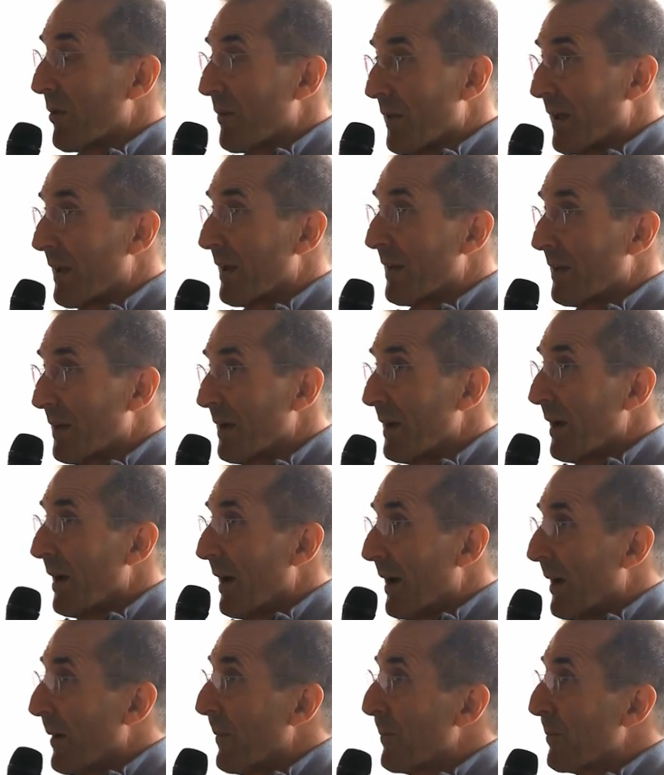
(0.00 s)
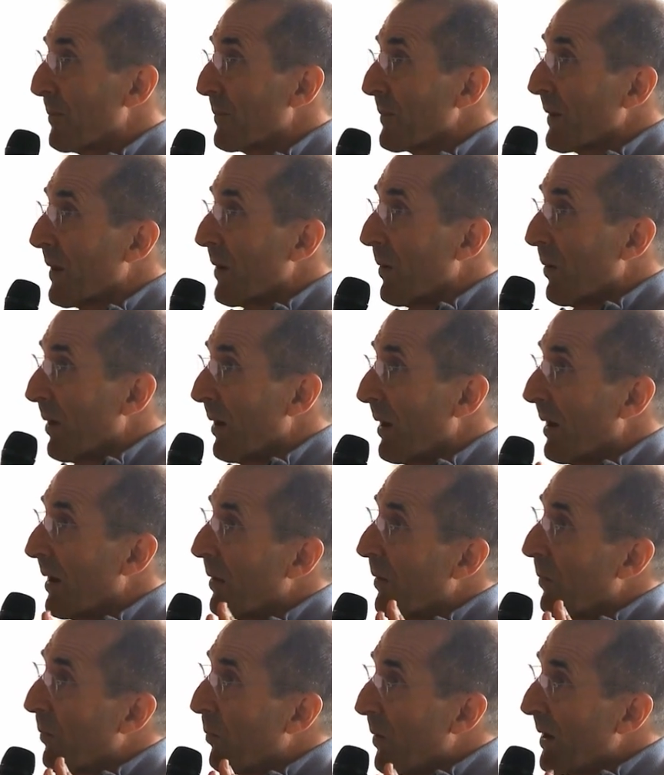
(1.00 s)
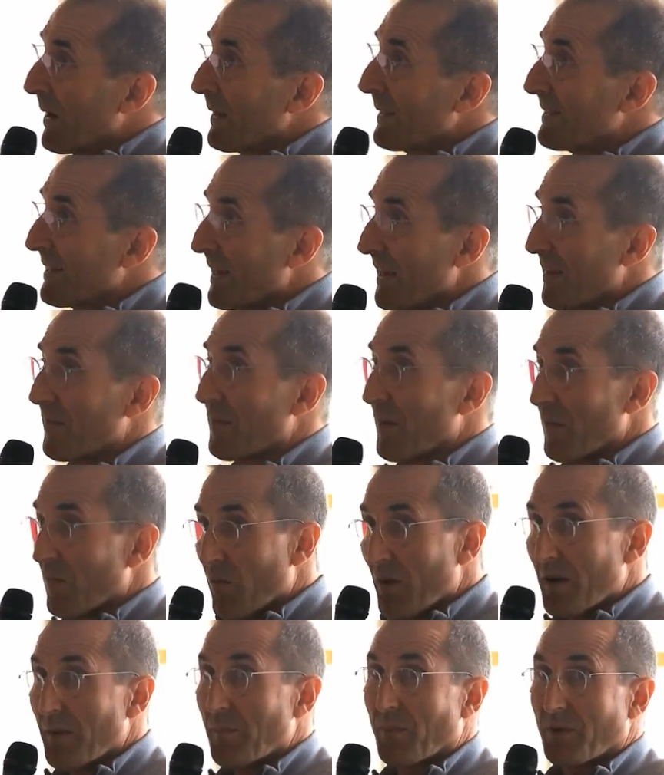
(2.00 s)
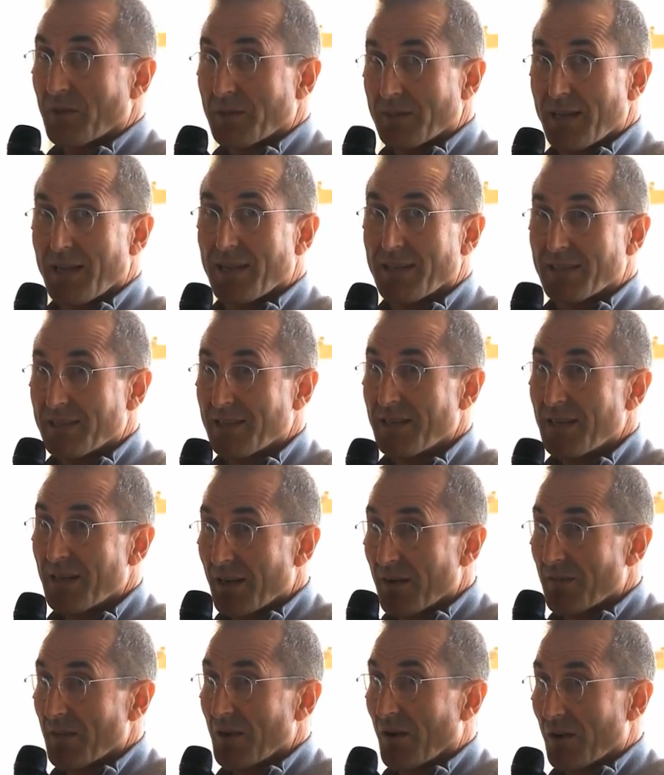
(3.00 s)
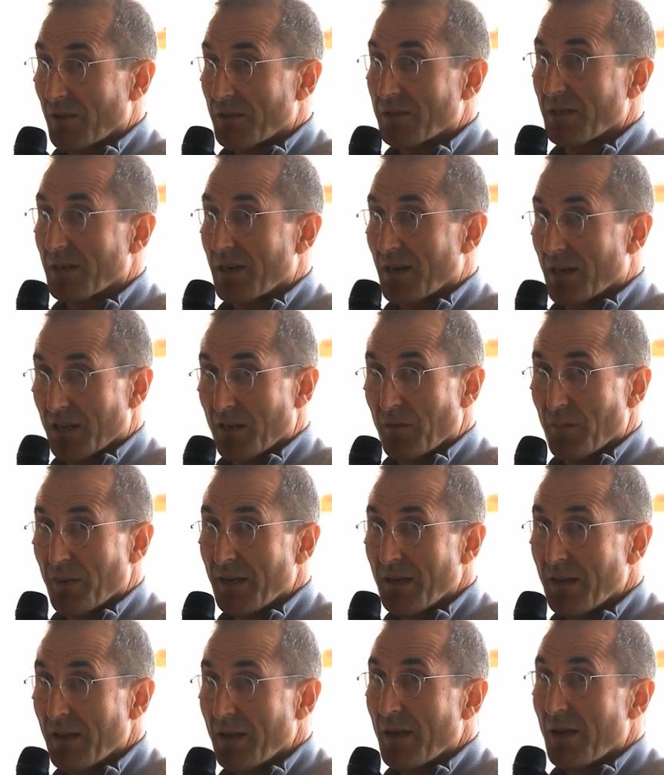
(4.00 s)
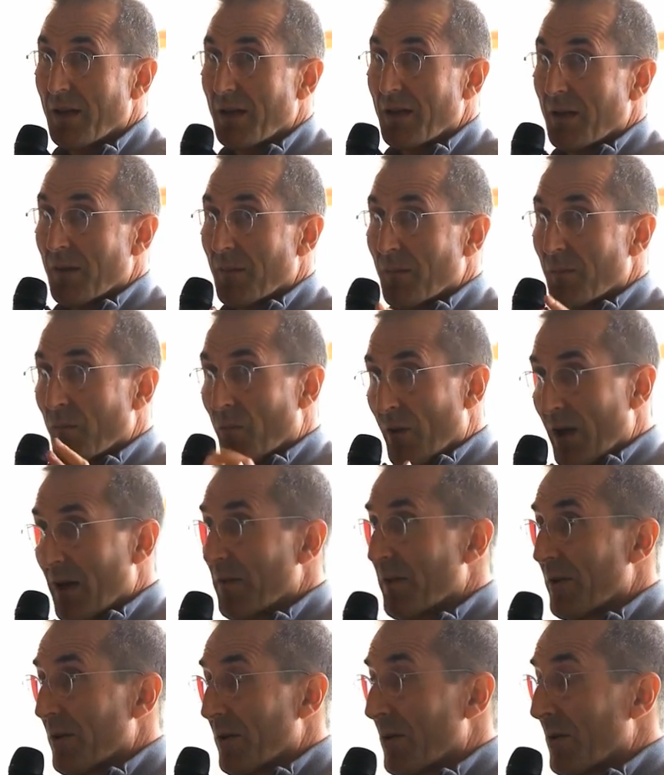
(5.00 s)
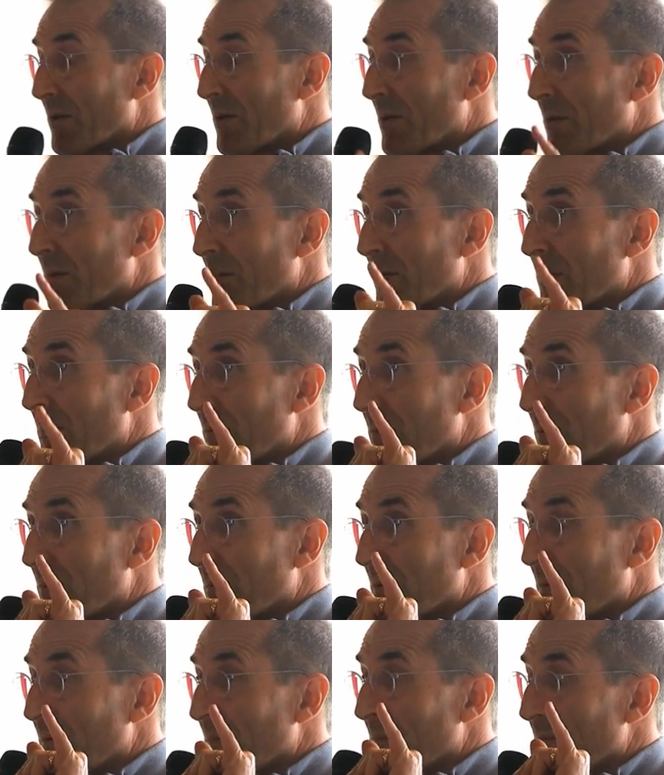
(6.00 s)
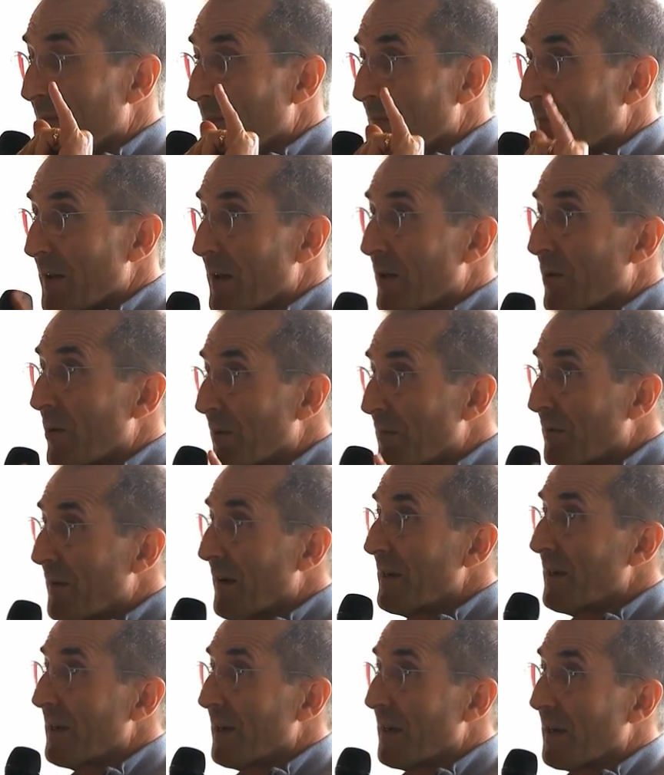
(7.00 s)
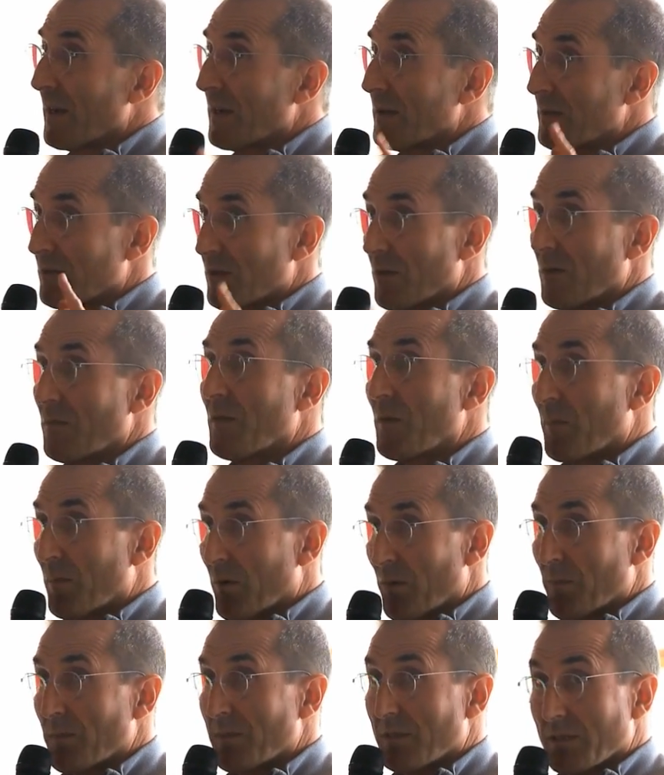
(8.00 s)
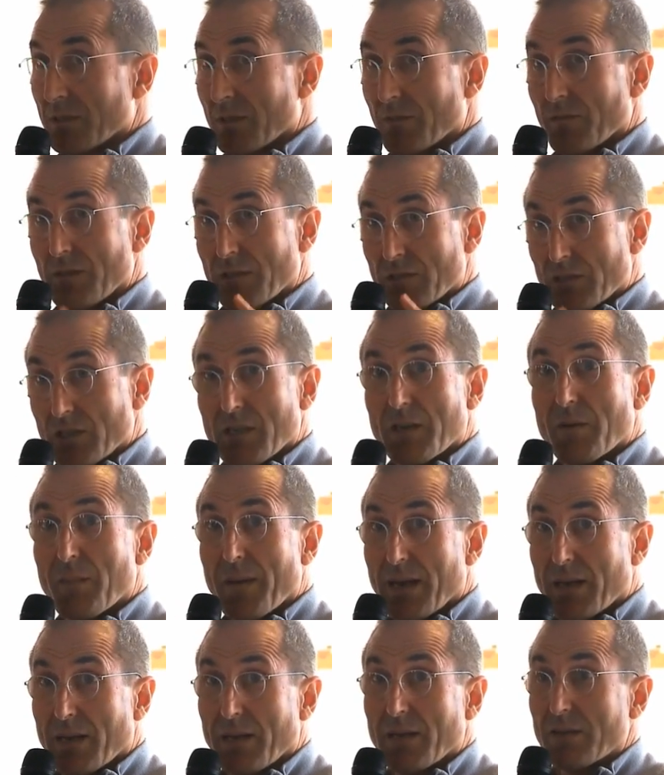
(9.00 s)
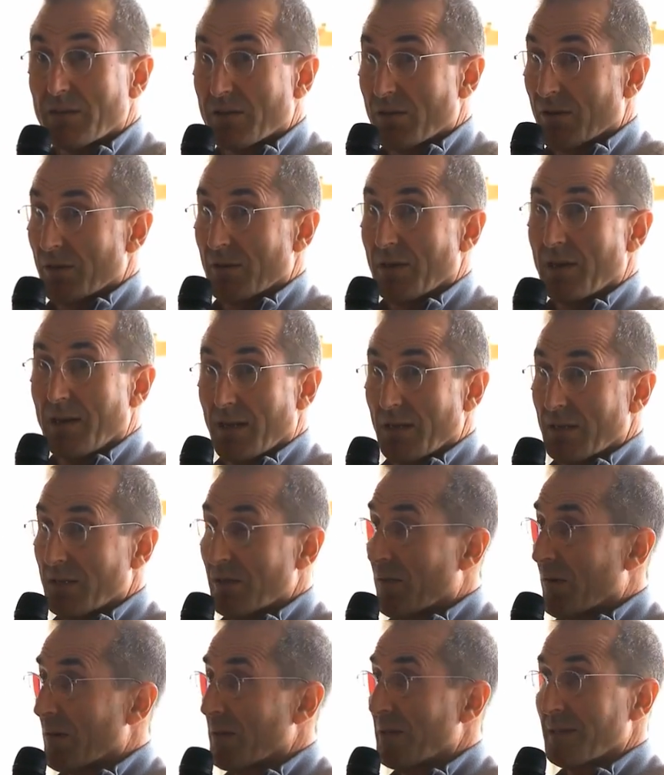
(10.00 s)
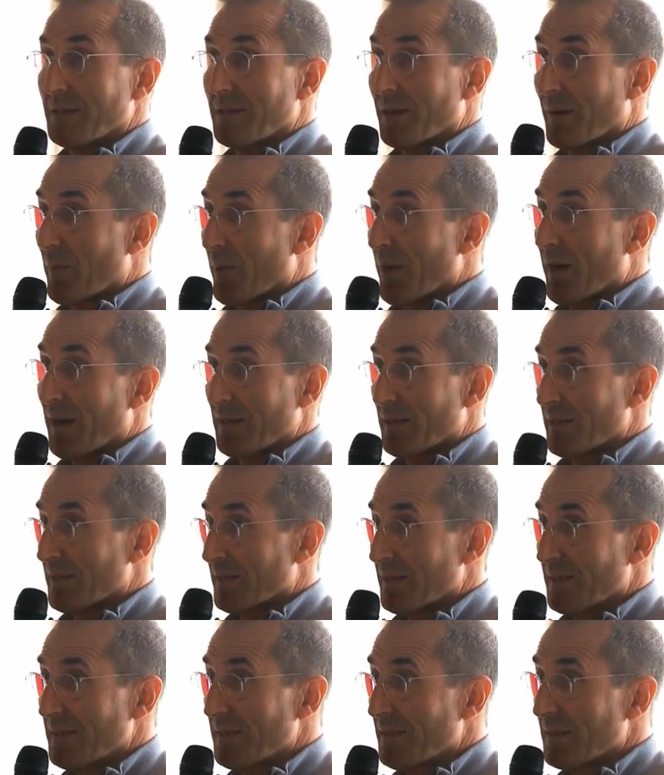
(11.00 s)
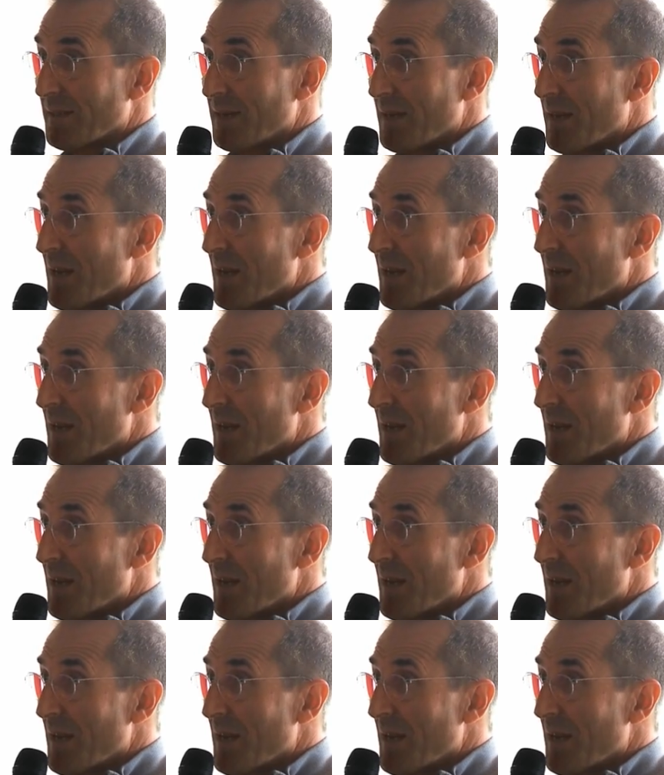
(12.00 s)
than 0.1% of the arts economy. Rather, federal funding served the purposes of legitimating certain kinds of artistic practices,